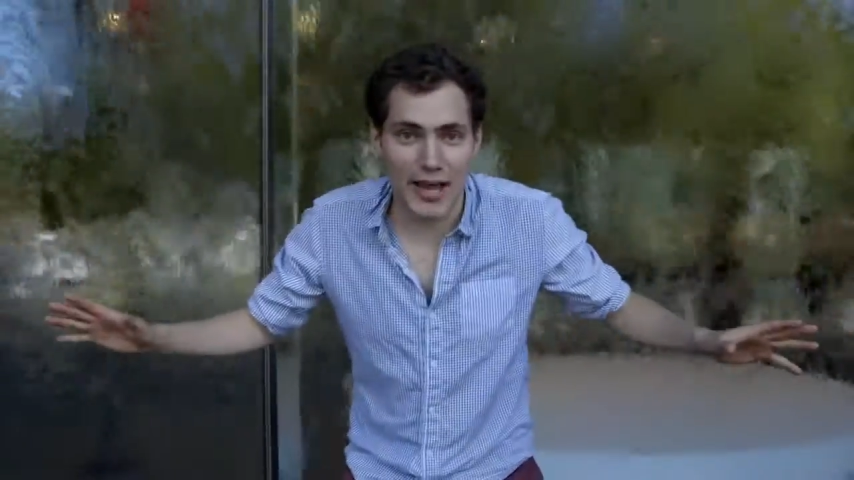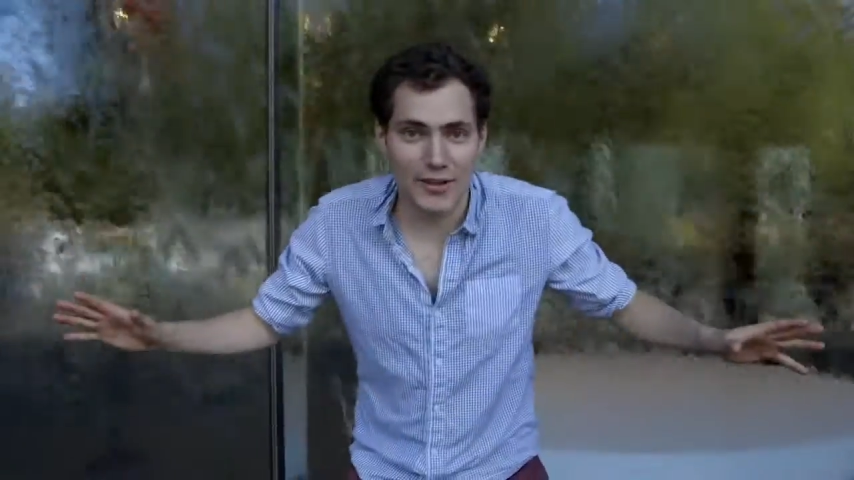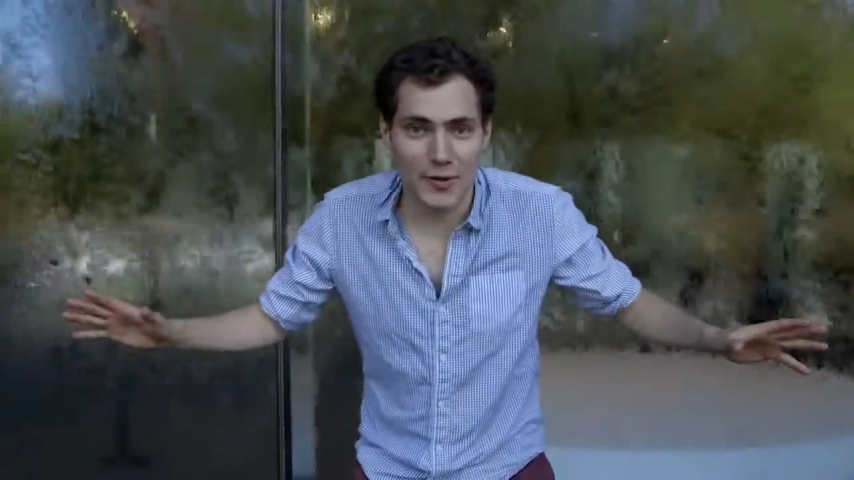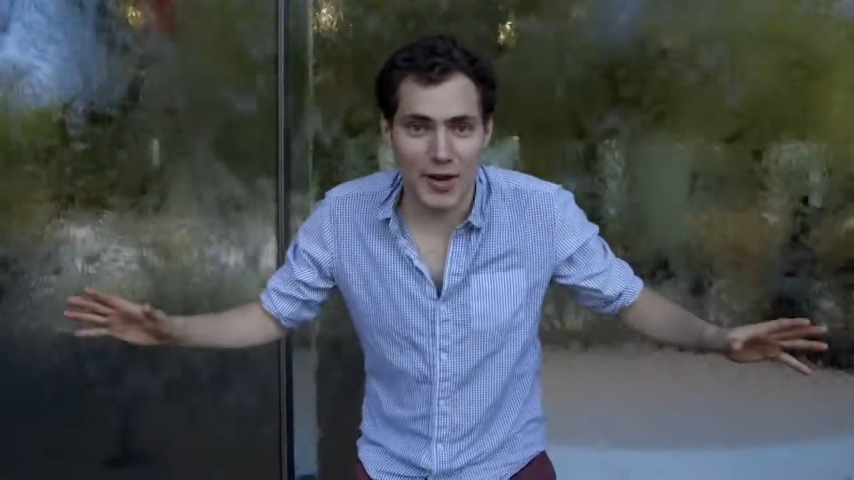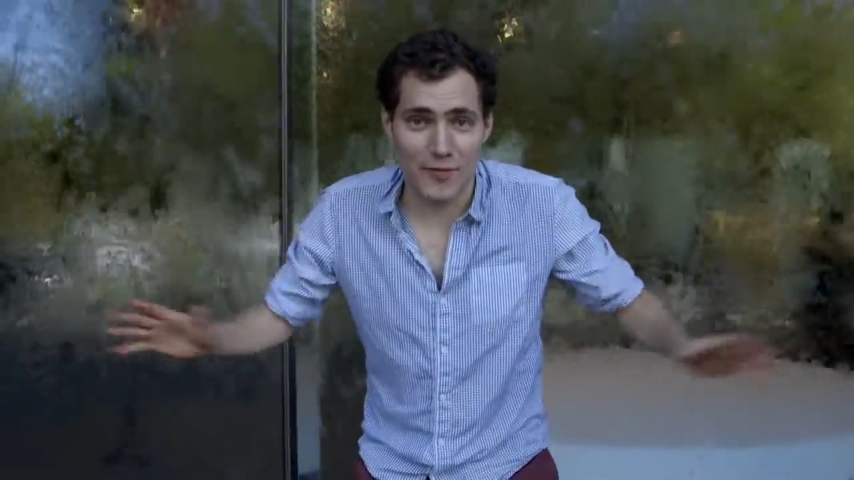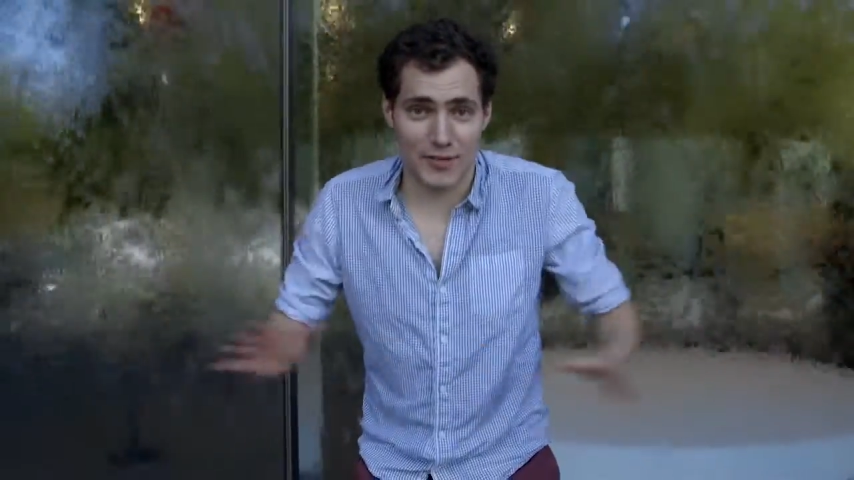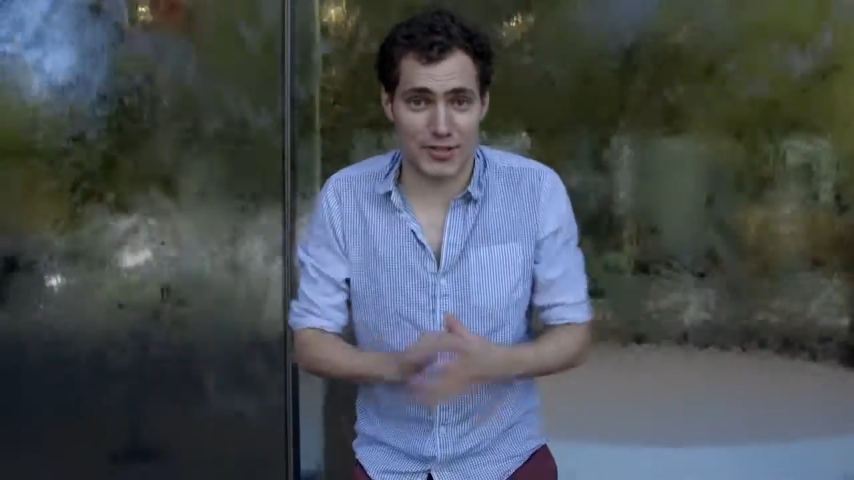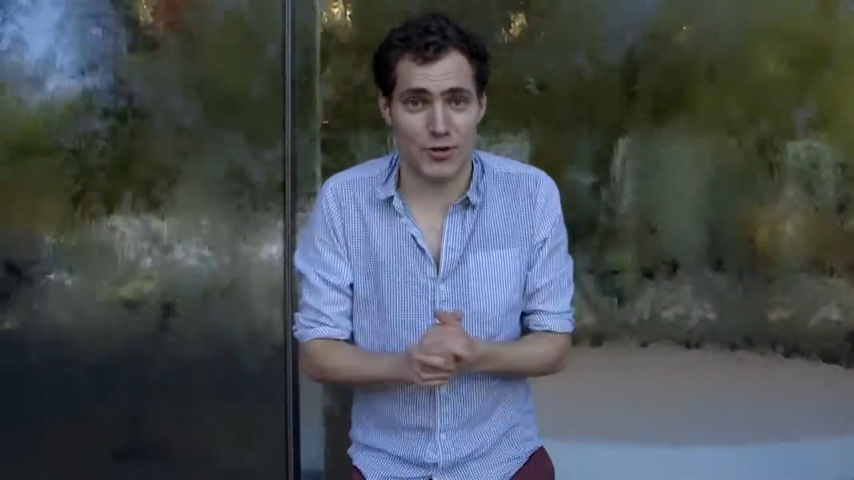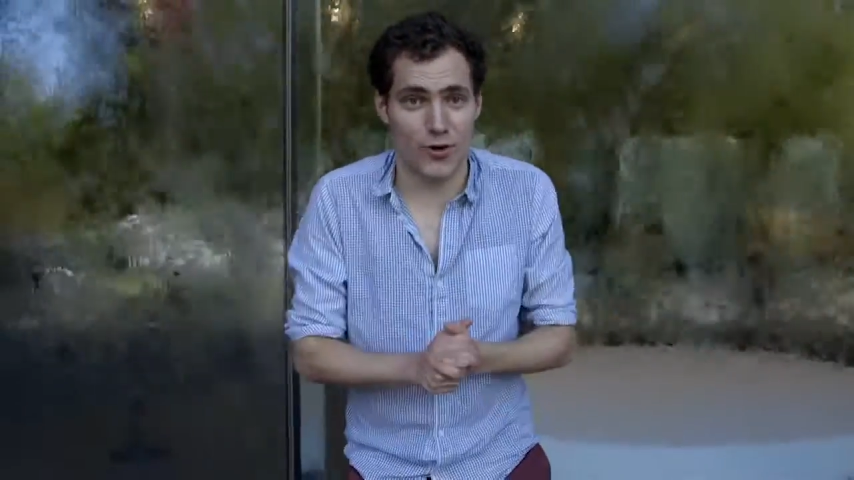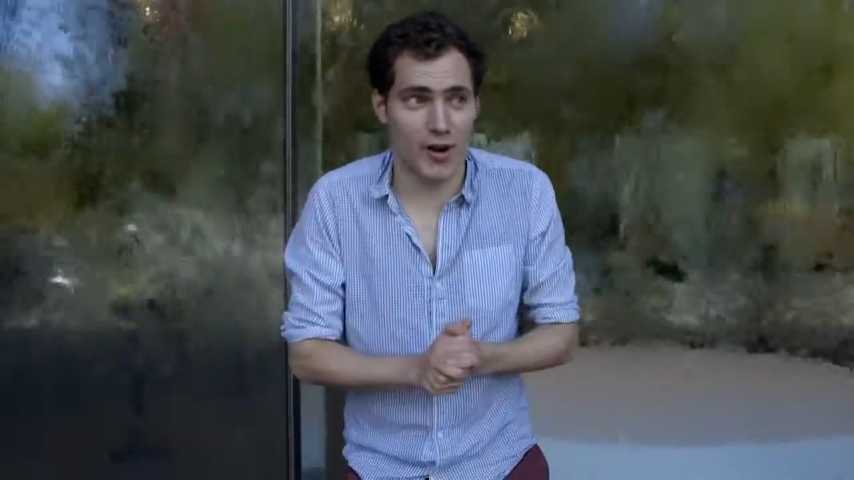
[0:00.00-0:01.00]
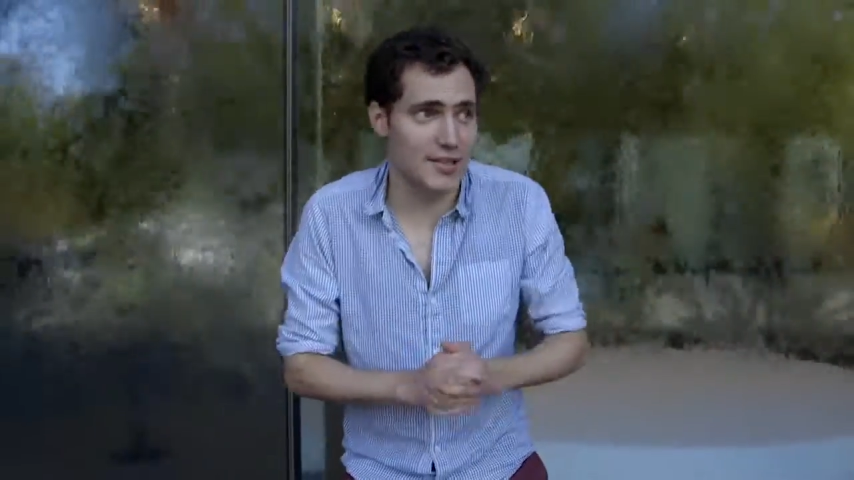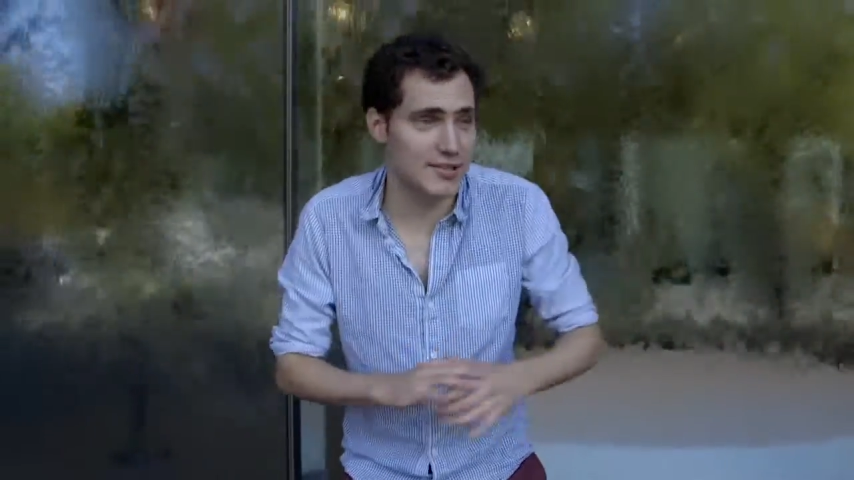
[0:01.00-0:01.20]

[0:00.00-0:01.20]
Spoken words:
Gallery of Victoria.